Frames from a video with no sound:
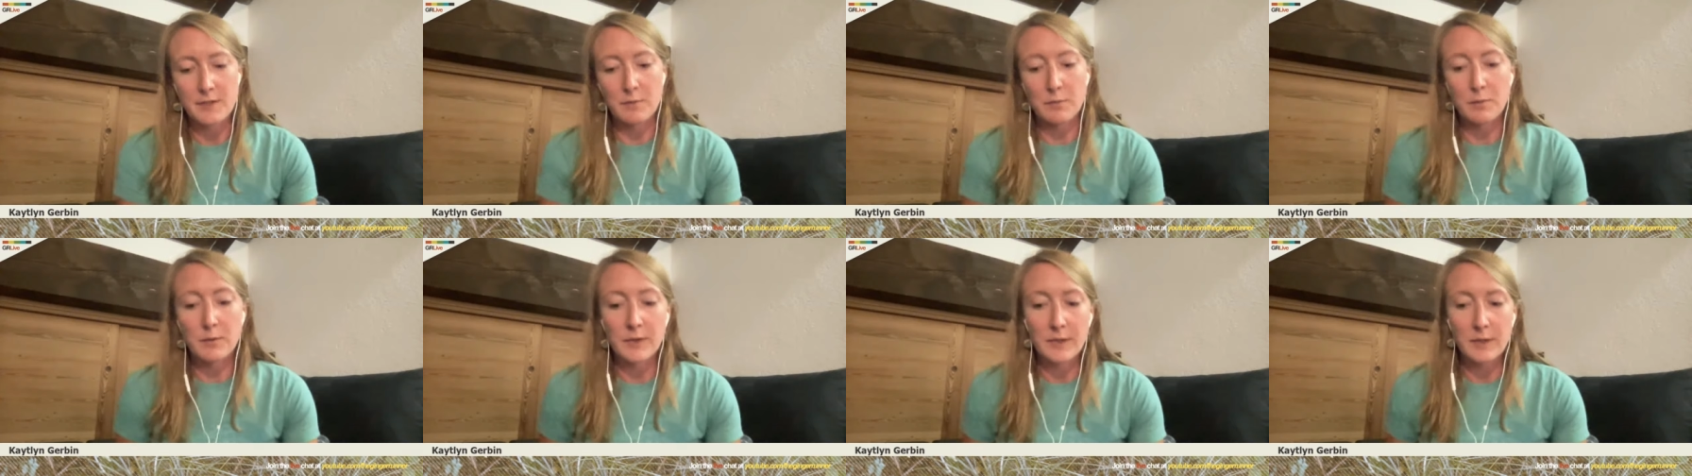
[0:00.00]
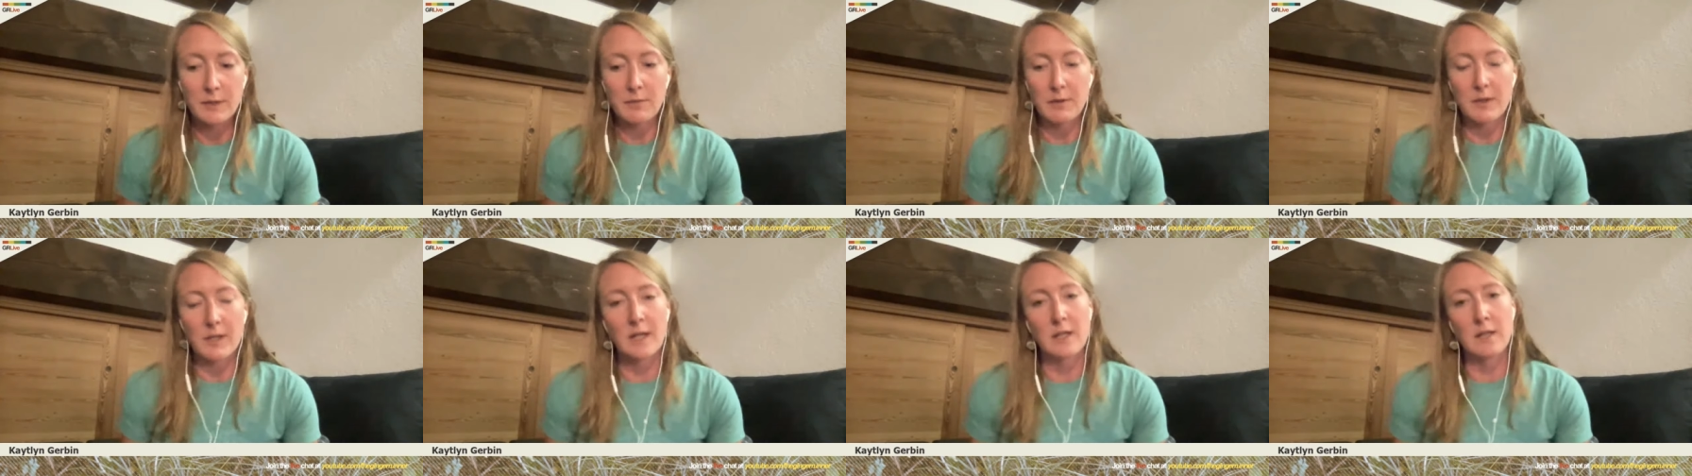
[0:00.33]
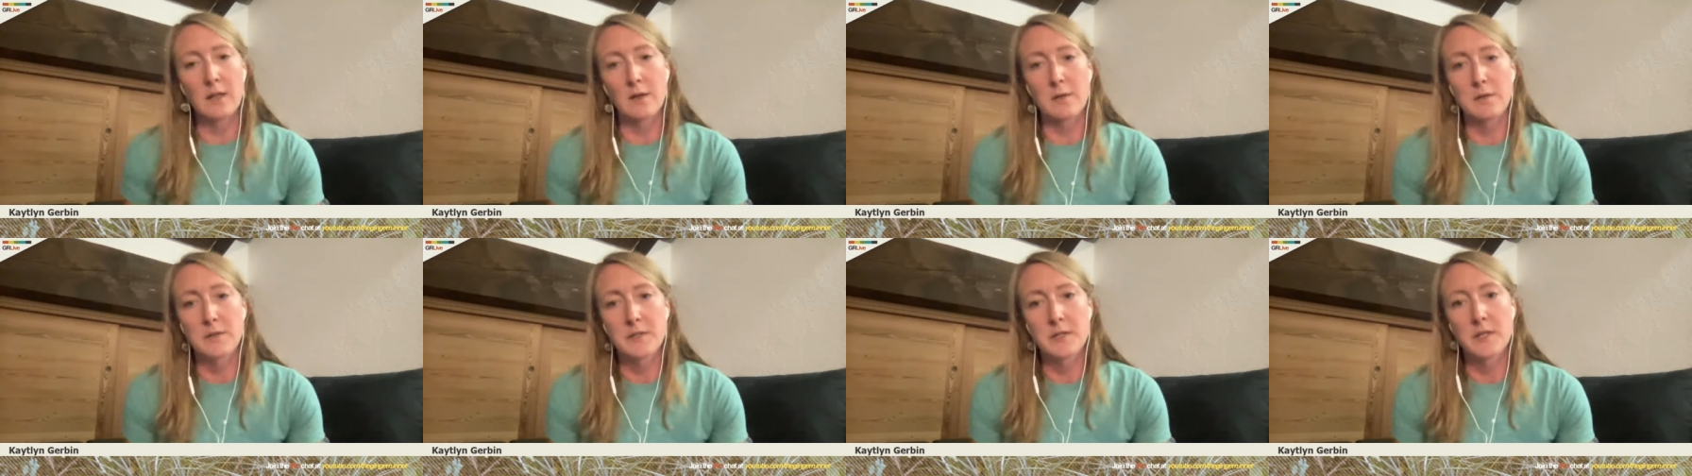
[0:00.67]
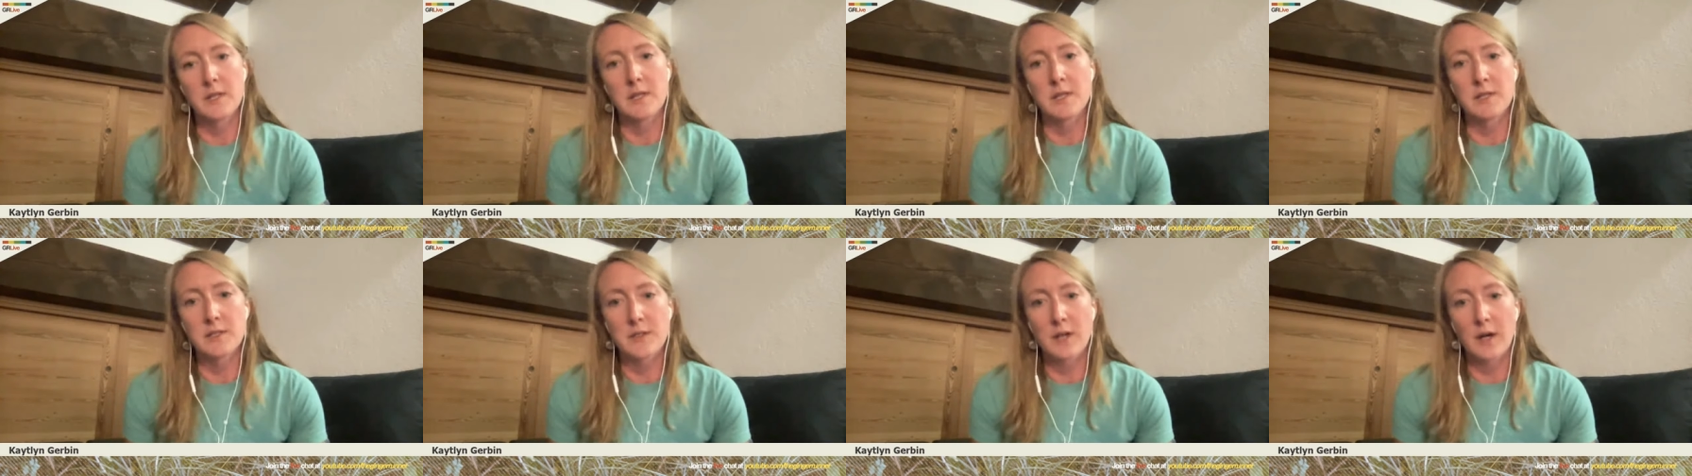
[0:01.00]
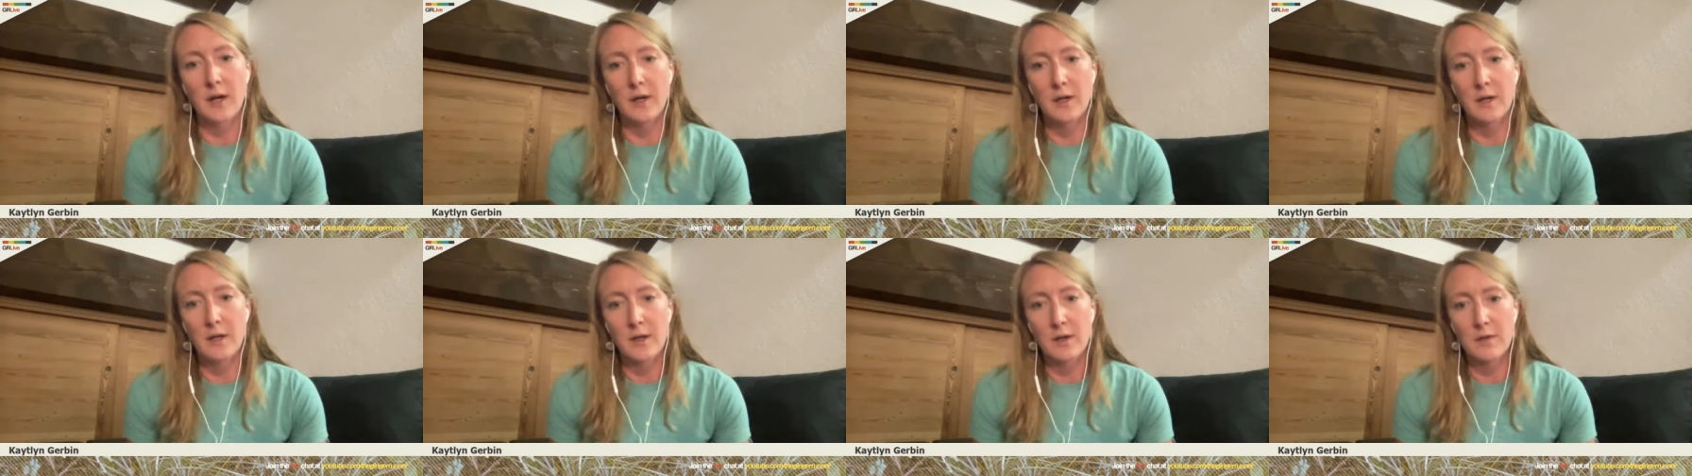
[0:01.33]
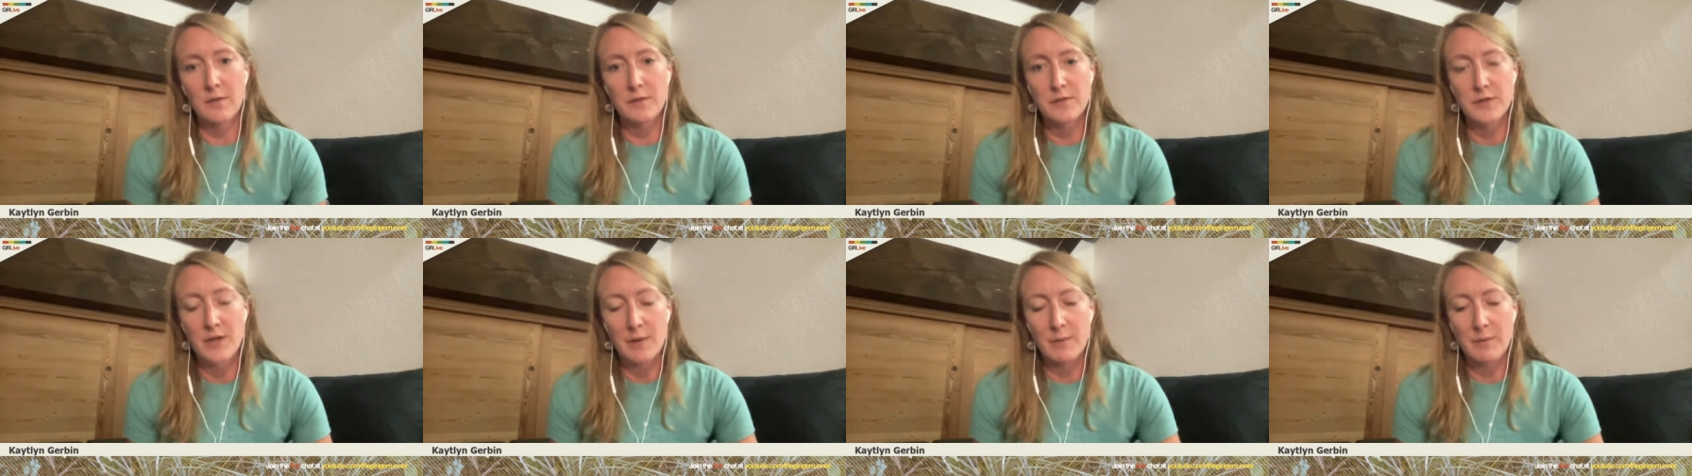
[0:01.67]
So really, really close to the start
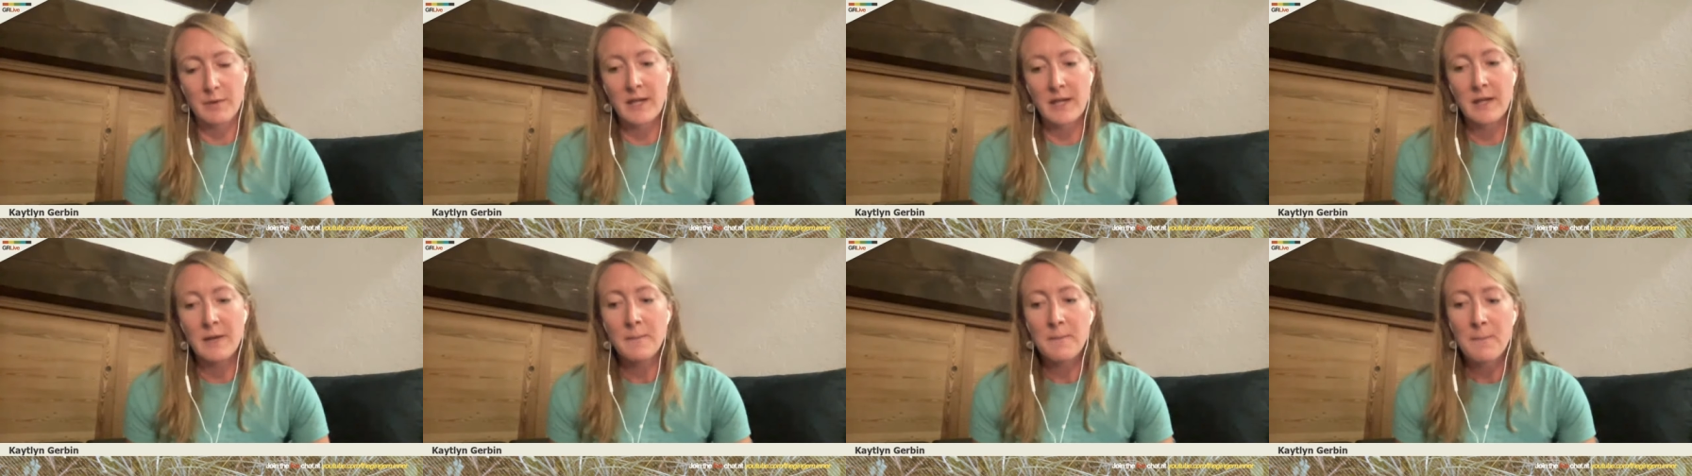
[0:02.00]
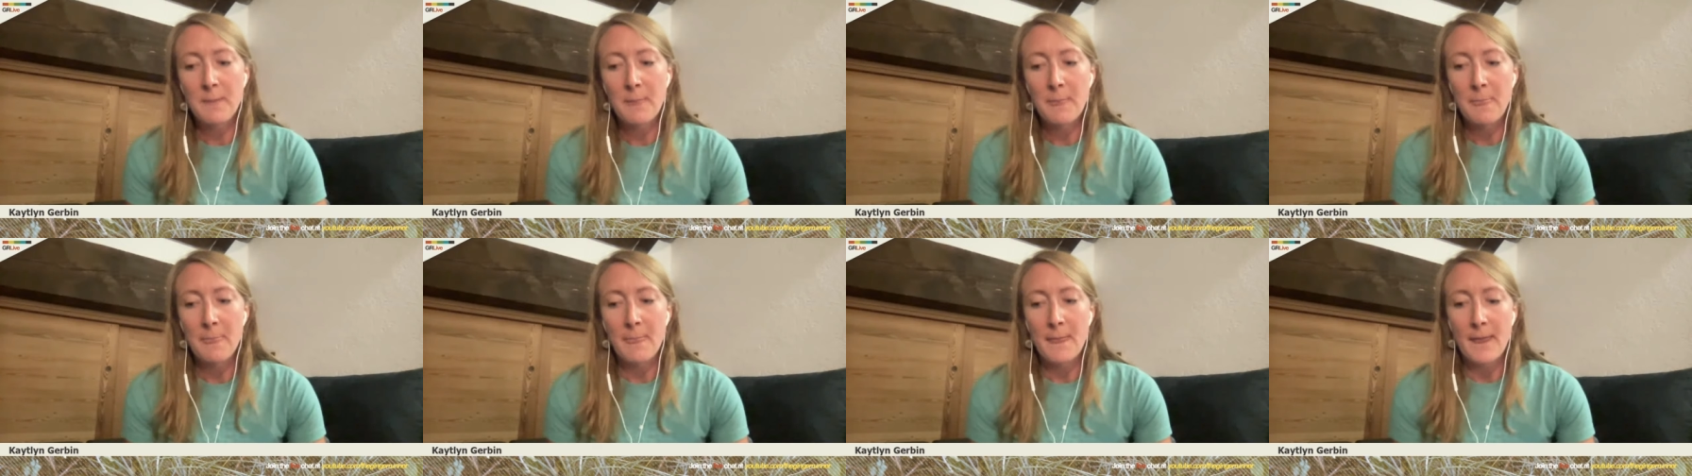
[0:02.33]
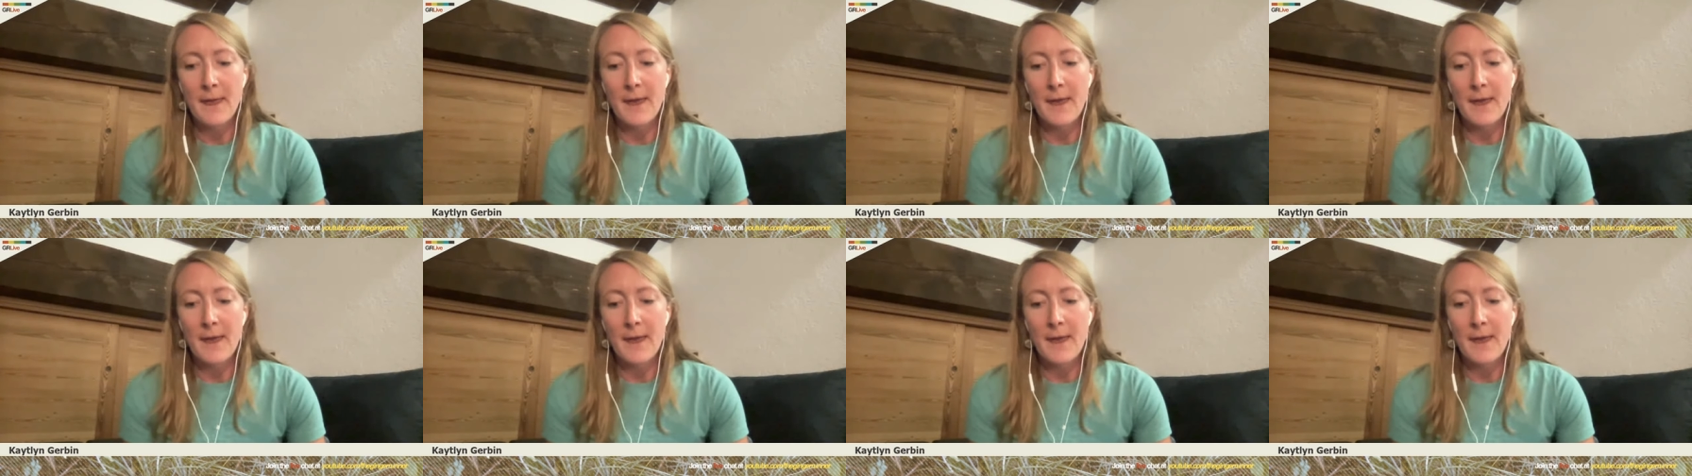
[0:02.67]
of Chamonix.